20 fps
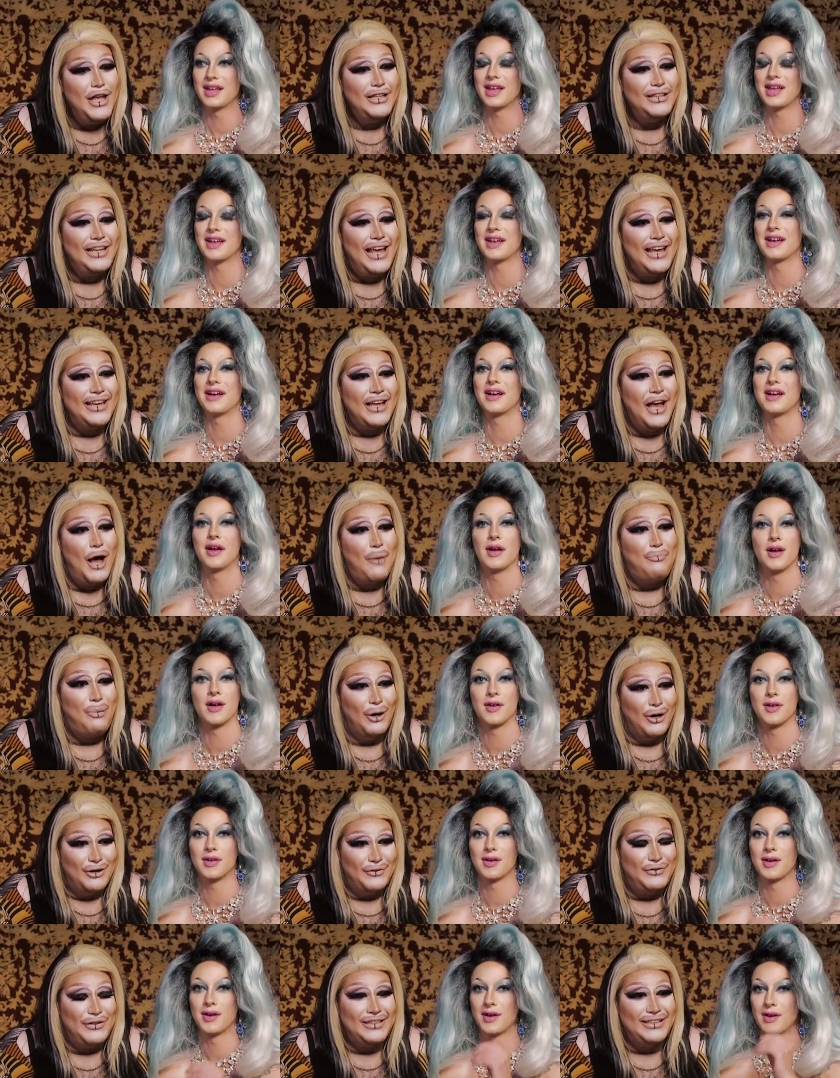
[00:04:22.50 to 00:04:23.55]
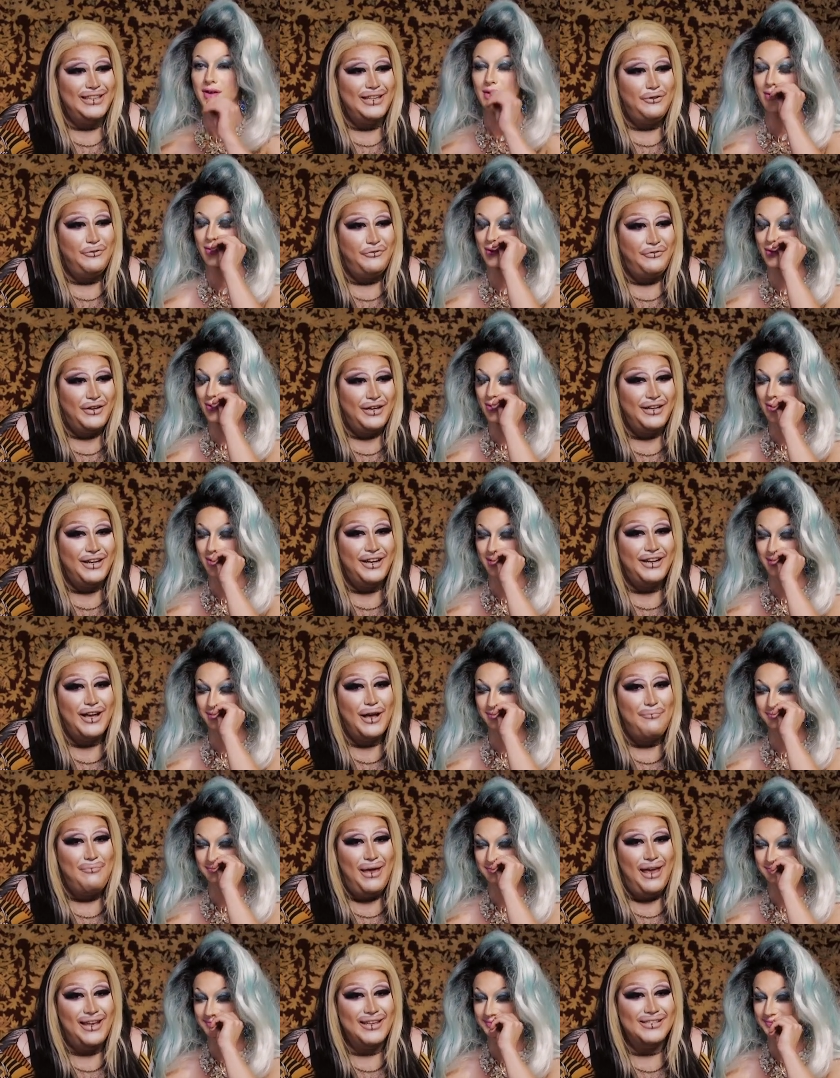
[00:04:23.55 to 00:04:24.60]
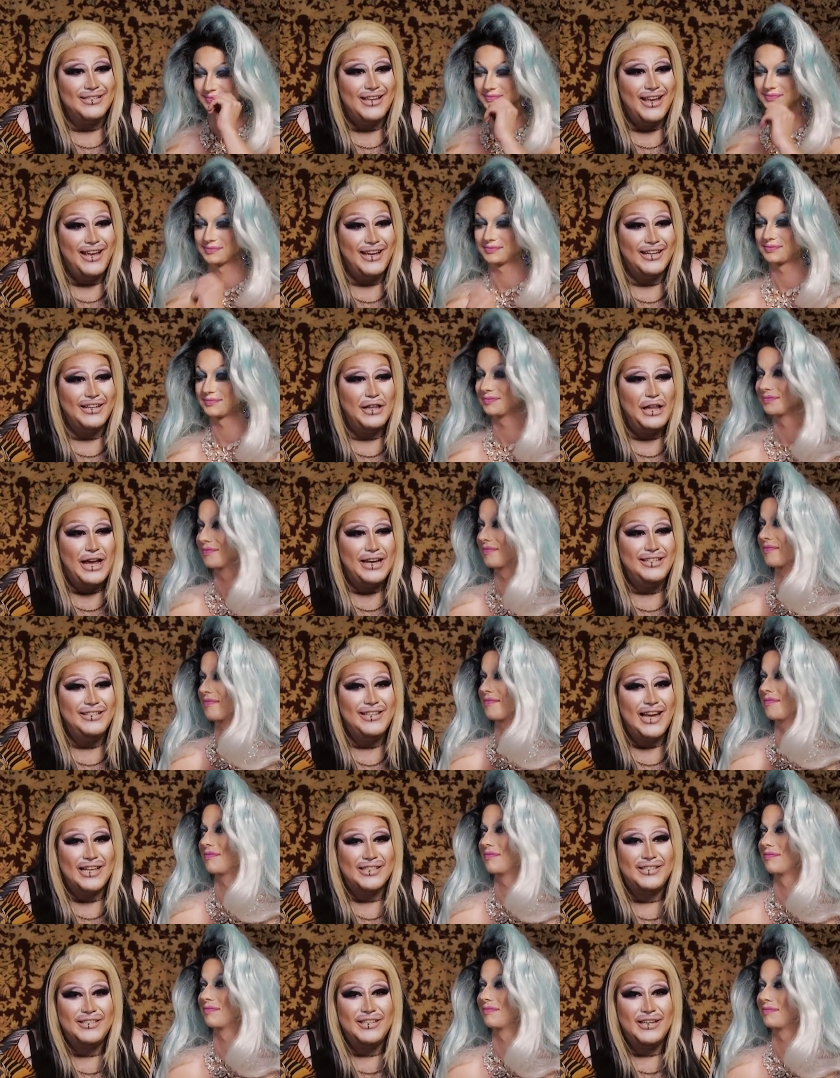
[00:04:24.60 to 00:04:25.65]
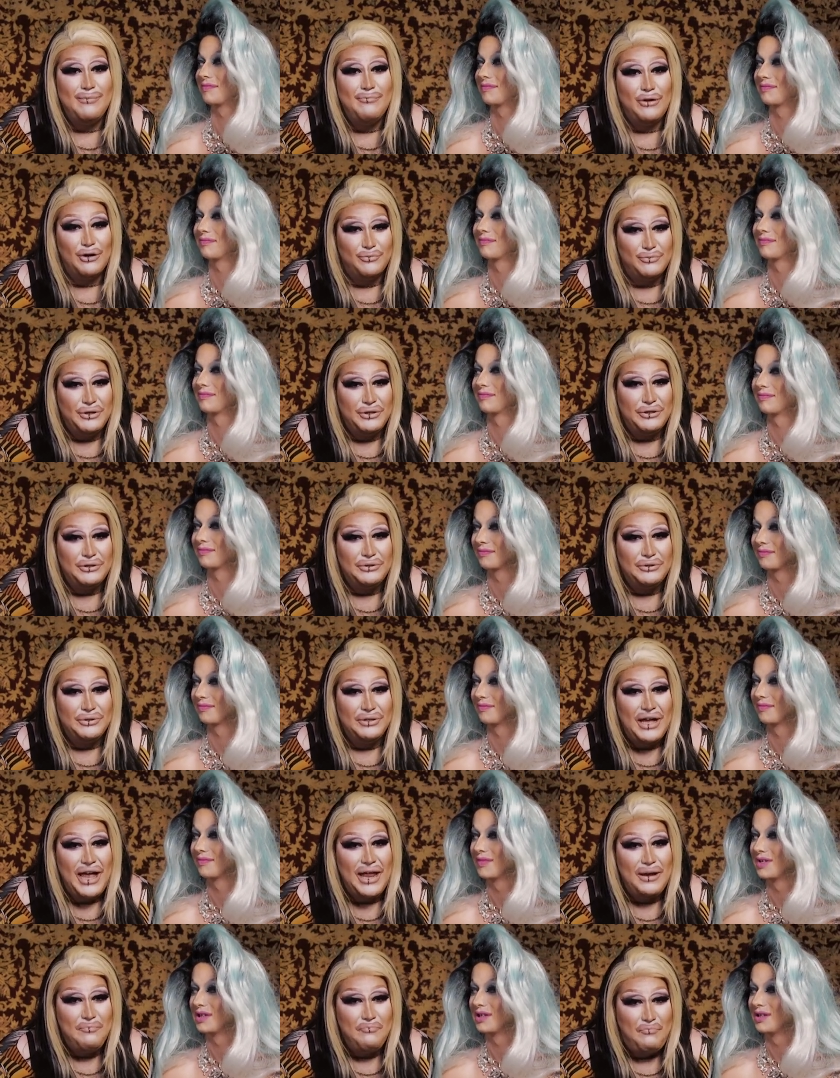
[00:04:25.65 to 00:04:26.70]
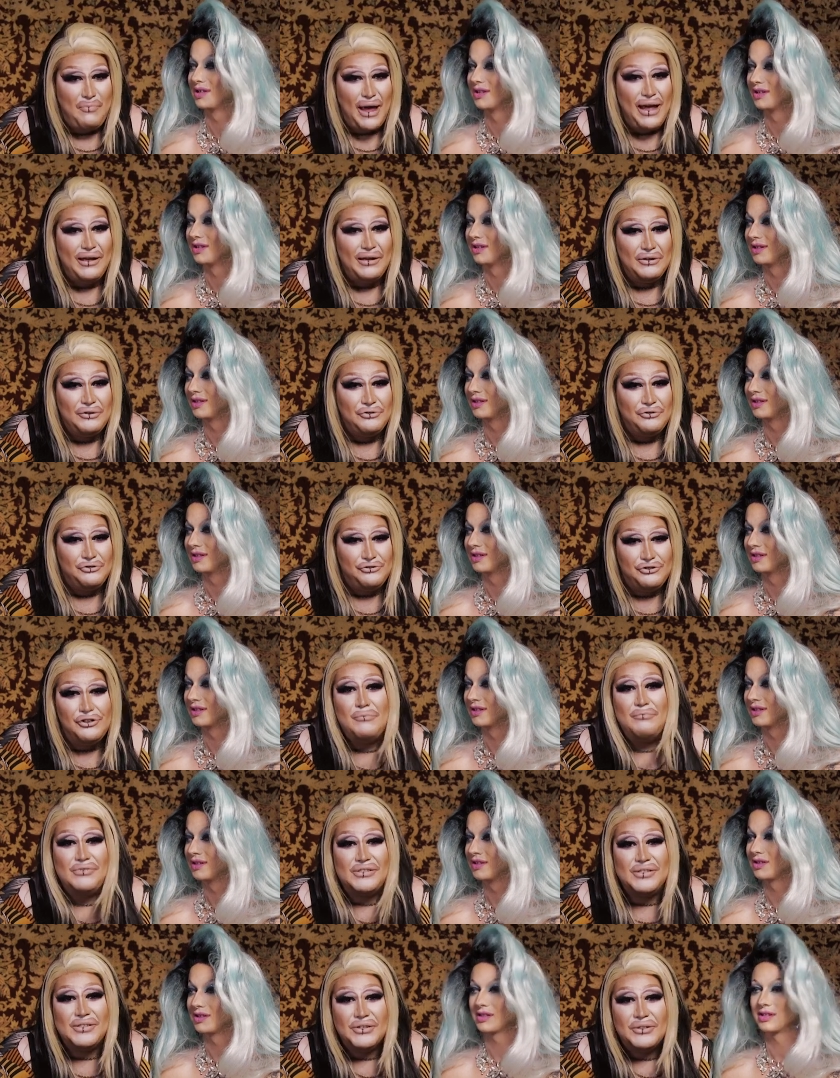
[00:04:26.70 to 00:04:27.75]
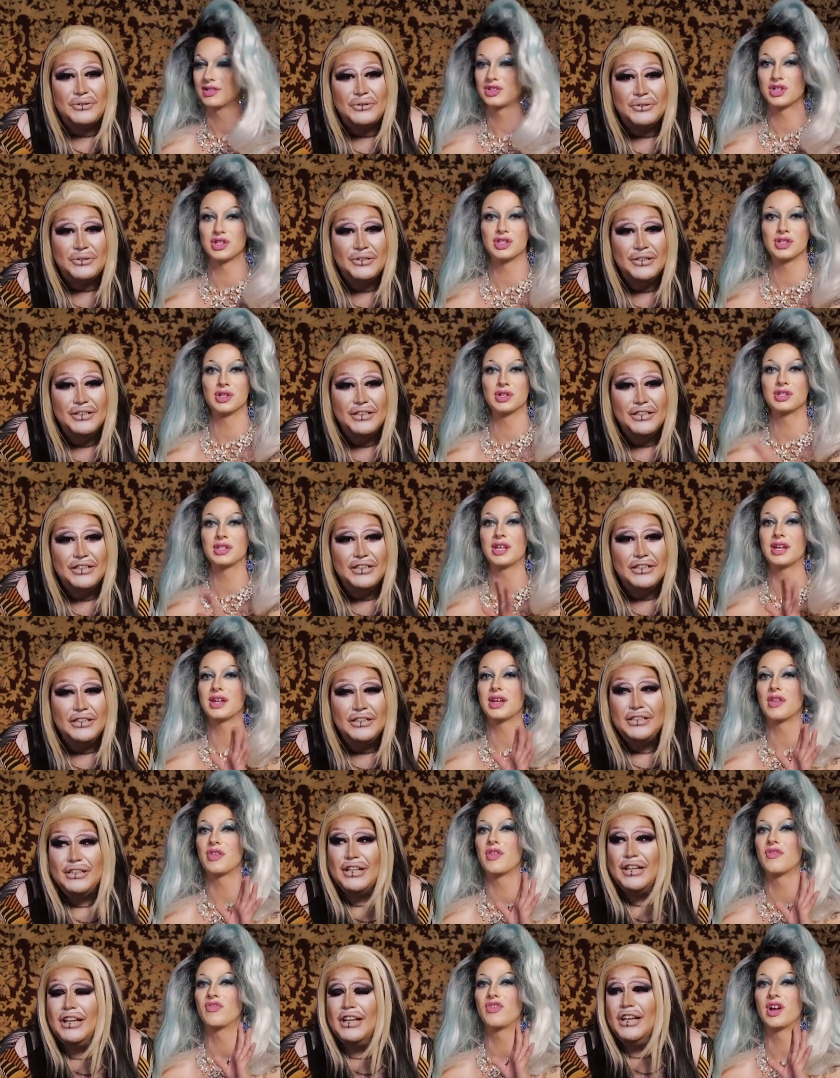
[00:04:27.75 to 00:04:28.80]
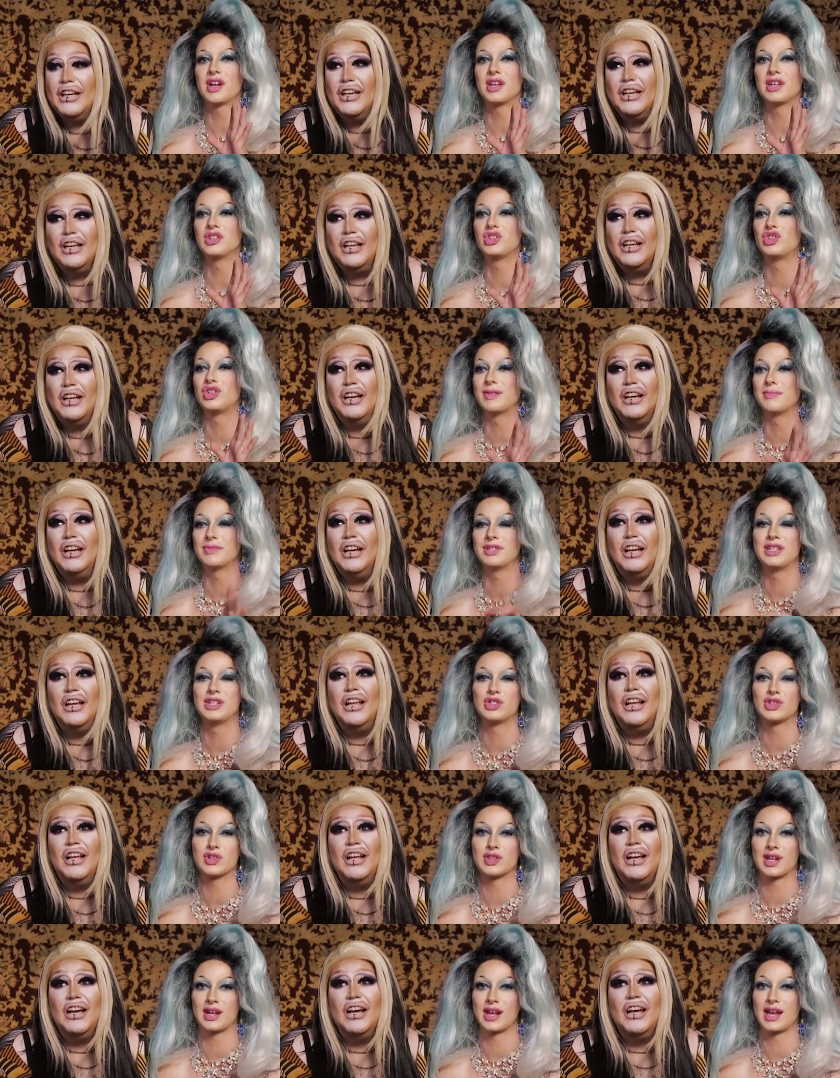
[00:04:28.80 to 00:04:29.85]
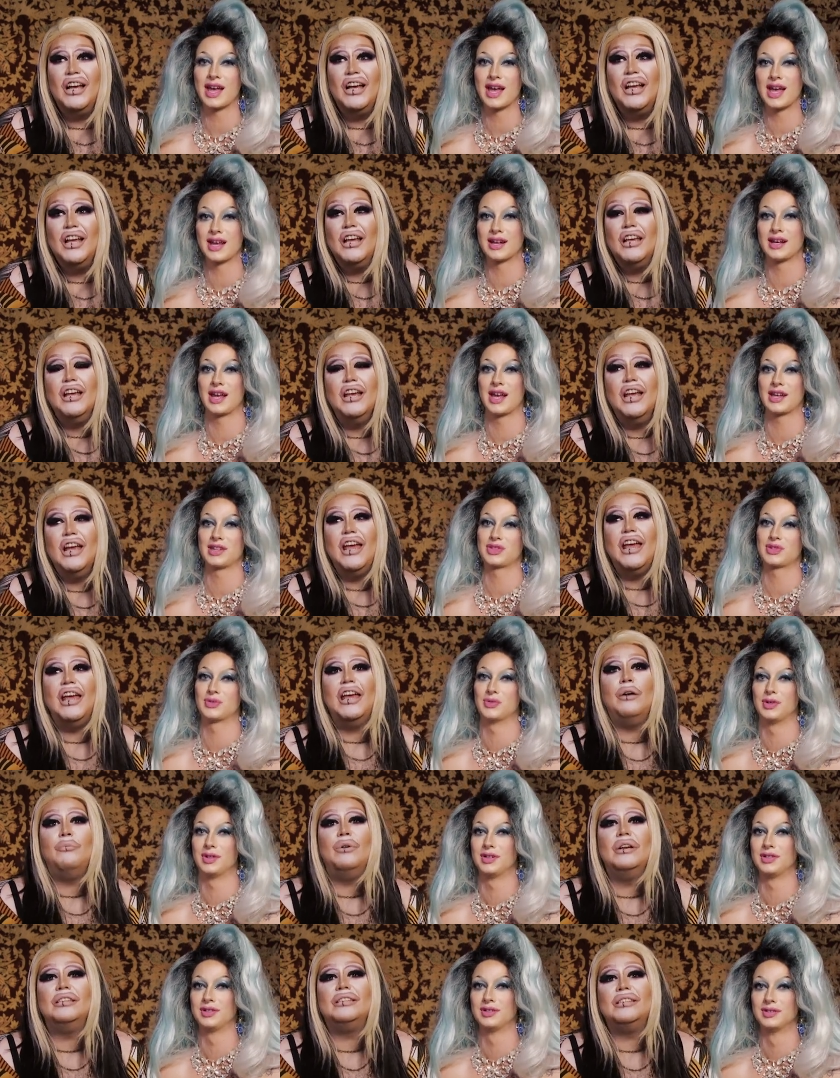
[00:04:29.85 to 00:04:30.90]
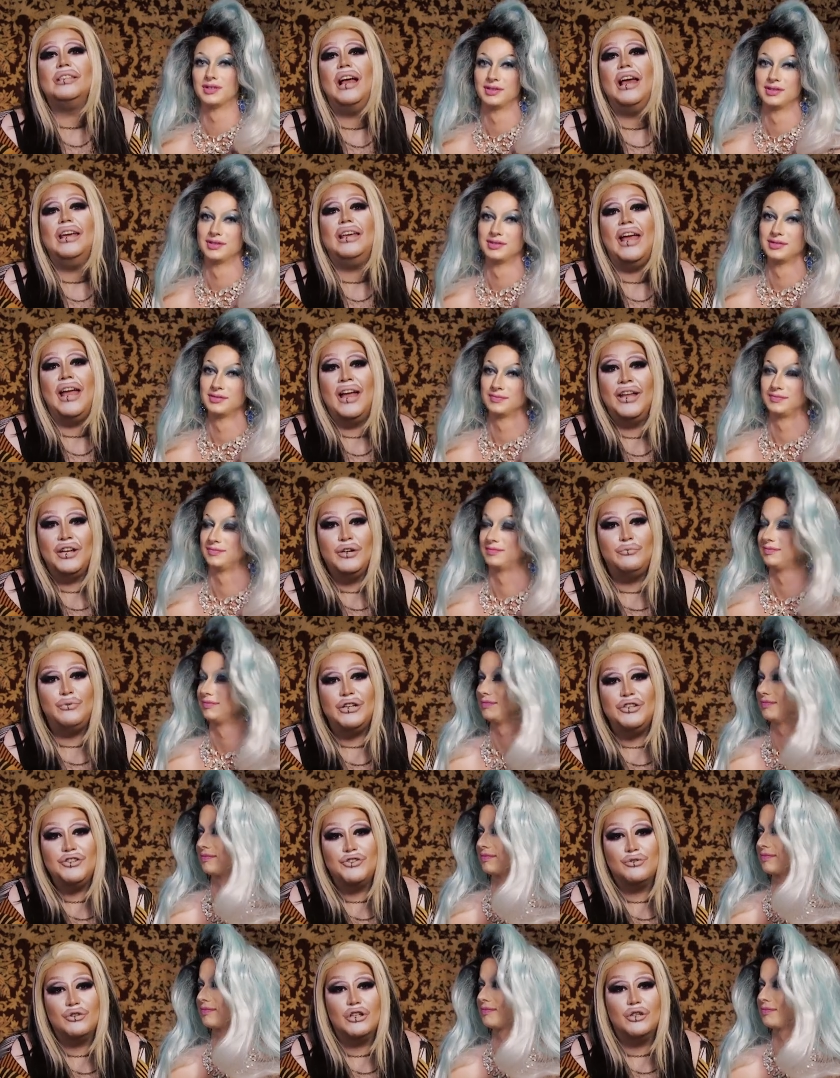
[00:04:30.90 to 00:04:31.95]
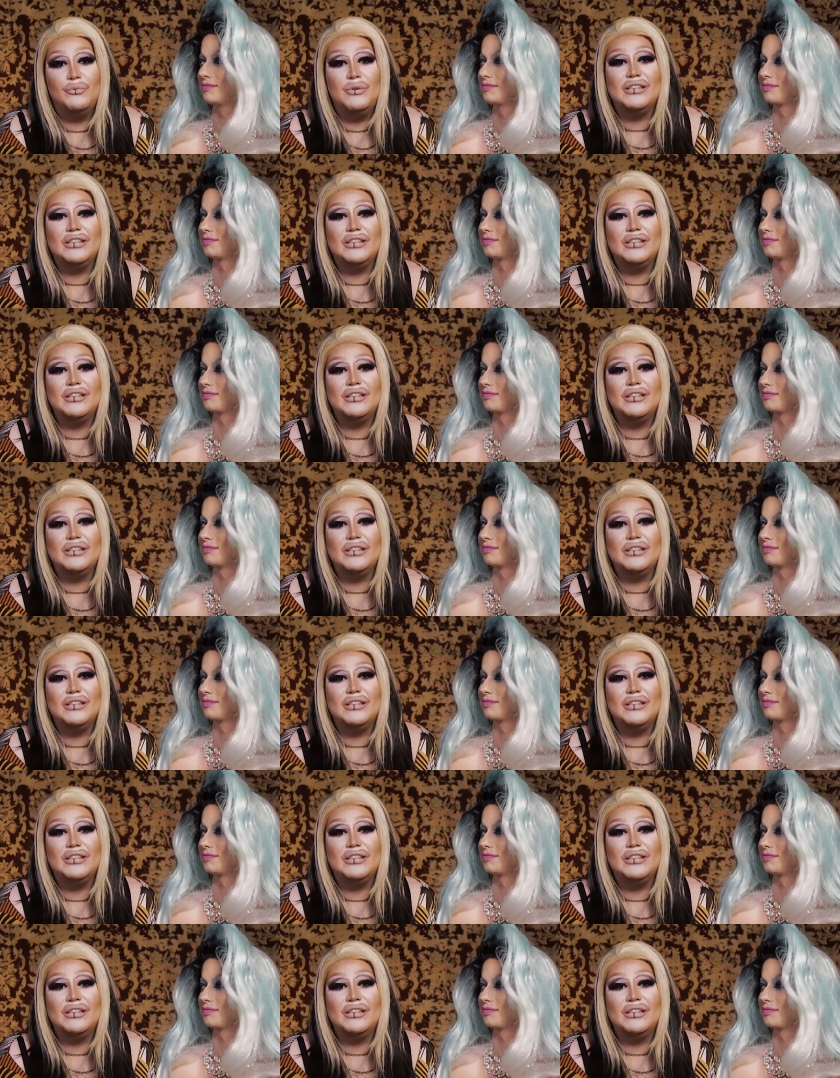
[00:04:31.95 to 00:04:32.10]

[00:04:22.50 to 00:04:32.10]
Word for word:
Speaker 1: like a perfectly fitted, amazing, like dusty maroon and beige gym suit. Just looked like the fucking gym teacher that I had in high school. It was like Anna Wintour